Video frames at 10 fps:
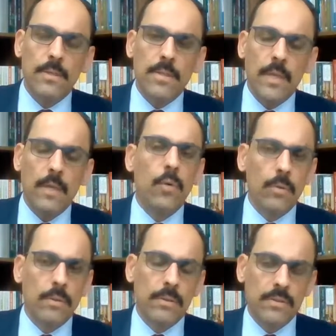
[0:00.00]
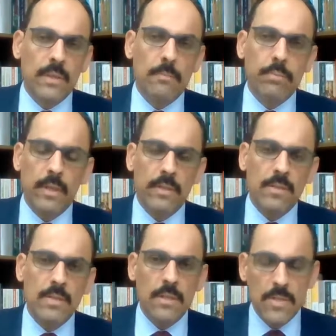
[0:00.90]
stakeholders and
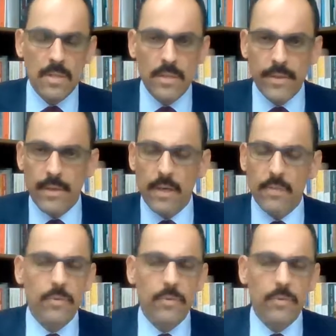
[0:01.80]
players in Syria now,